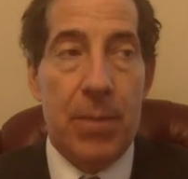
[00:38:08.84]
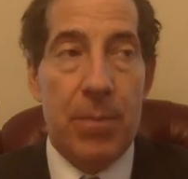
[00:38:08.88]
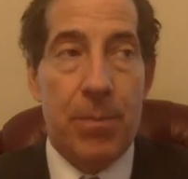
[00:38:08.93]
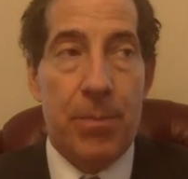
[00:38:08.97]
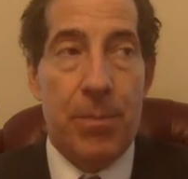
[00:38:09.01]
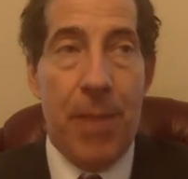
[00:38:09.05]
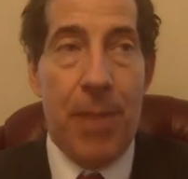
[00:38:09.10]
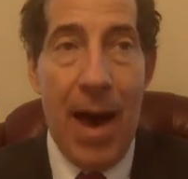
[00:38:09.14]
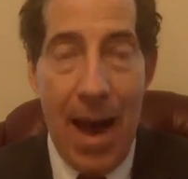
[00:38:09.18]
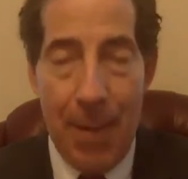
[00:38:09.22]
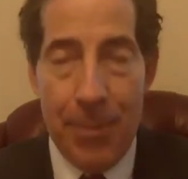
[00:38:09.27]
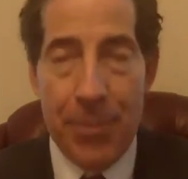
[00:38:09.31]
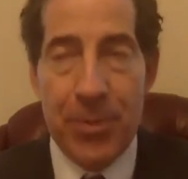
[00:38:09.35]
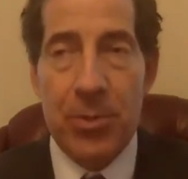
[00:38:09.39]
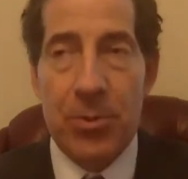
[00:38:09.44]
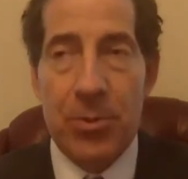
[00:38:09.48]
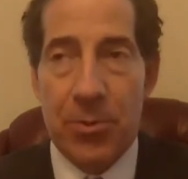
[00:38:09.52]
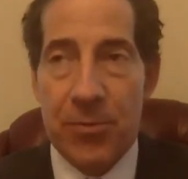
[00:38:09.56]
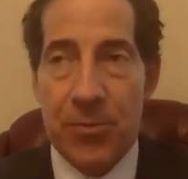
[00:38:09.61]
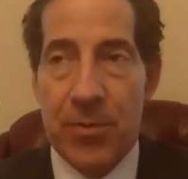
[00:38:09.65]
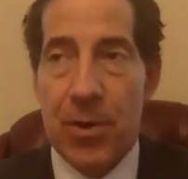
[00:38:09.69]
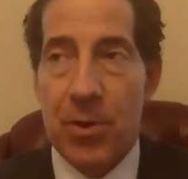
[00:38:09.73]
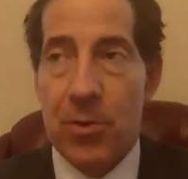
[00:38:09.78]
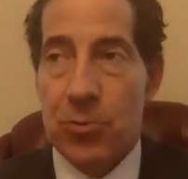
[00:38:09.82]

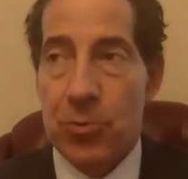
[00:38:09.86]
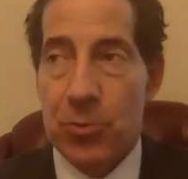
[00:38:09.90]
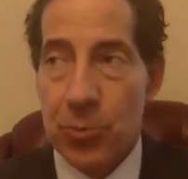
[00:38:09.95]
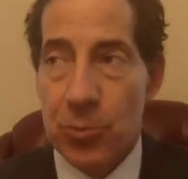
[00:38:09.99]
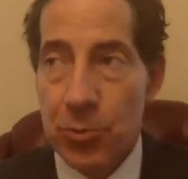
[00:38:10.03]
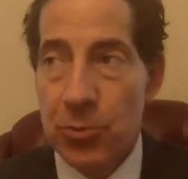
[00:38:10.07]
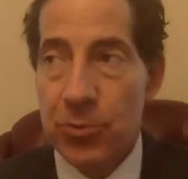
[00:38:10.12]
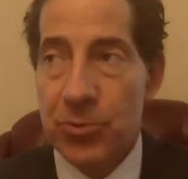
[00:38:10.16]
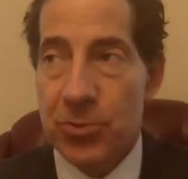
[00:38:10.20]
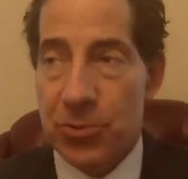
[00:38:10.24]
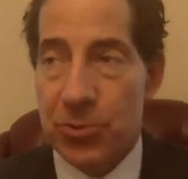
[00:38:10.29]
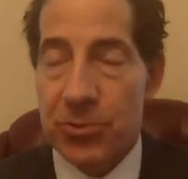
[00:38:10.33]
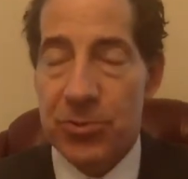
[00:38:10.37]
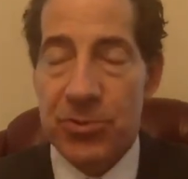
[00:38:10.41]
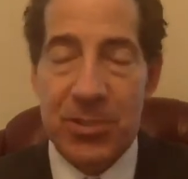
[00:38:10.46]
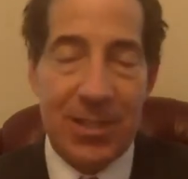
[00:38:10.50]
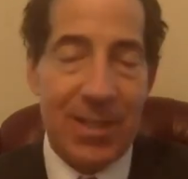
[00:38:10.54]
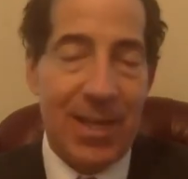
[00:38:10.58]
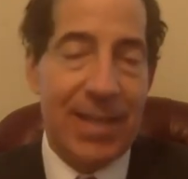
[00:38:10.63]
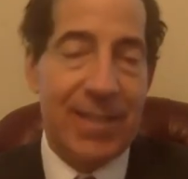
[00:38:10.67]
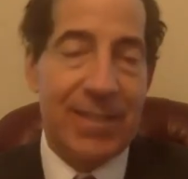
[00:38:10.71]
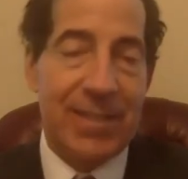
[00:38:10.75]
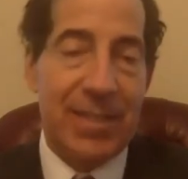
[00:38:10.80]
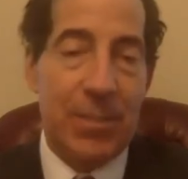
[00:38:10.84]
popular vote losers
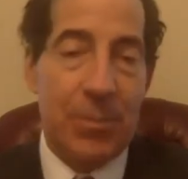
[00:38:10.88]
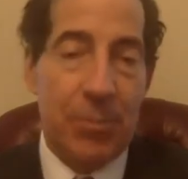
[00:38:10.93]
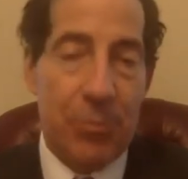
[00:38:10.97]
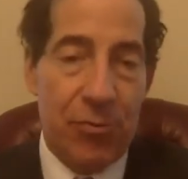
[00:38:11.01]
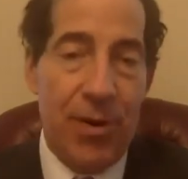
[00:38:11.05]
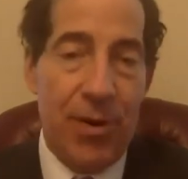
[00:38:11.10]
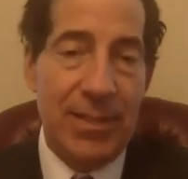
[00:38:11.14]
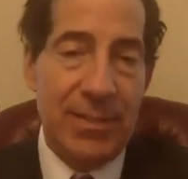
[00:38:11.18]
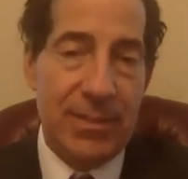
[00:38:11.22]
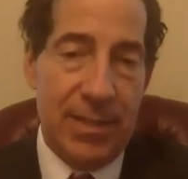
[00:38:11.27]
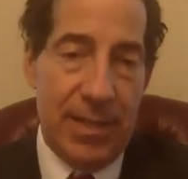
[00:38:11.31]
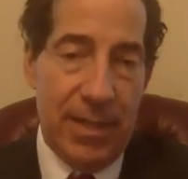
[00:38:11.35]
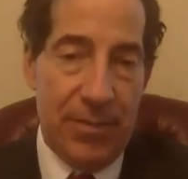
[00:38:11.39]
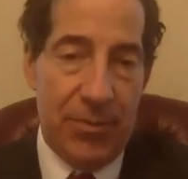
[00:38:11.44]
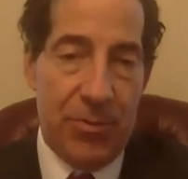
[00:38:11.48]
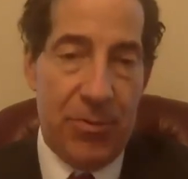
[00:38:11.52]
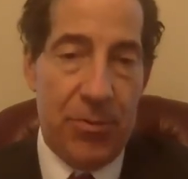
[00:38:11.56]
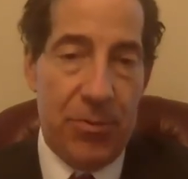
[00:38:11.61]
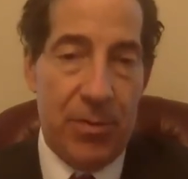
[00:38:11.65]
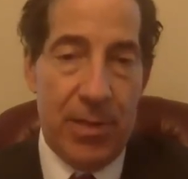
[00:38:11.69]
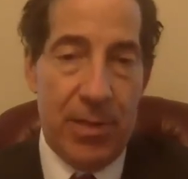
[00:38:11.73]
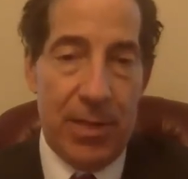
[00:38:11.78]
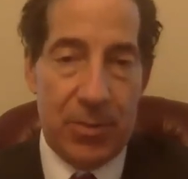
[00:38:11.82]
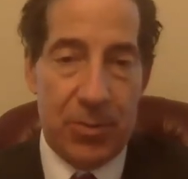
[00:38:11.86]
elected president
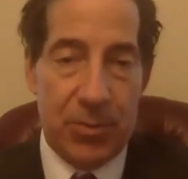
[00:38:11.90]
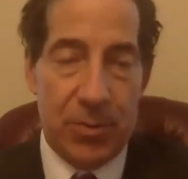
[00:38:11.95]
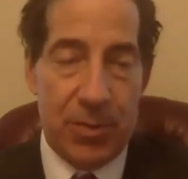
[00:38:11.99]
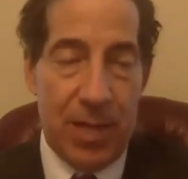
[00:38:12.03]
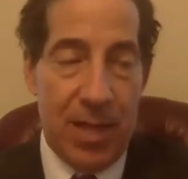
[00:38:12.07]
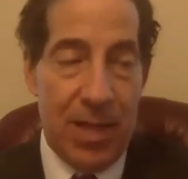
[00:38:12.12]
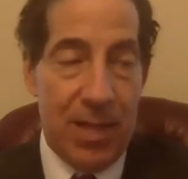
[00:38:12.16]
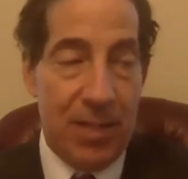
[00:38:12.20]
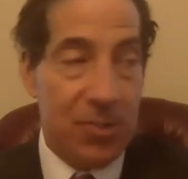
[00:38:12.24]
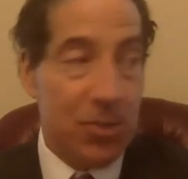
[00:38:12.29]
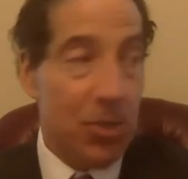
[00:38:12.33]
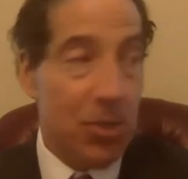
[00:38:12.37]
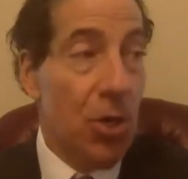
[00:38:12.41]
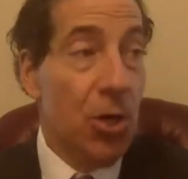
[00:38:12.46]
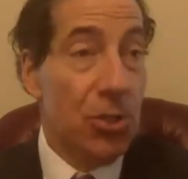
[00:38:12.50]
of the Electoral College